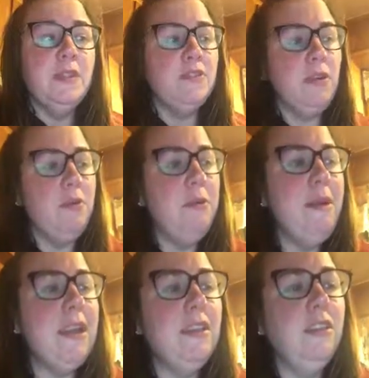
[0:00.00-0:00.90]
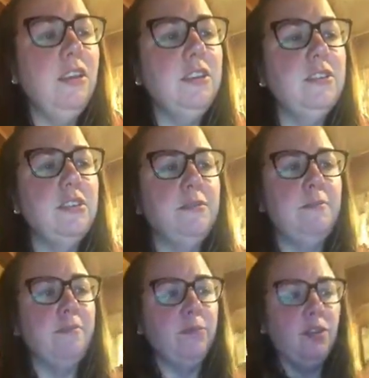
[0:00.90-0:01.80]
So I went back and looked.
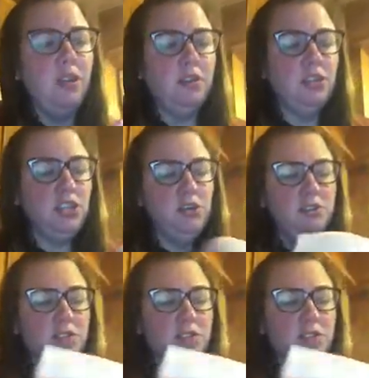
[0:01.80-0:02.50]
And I'll show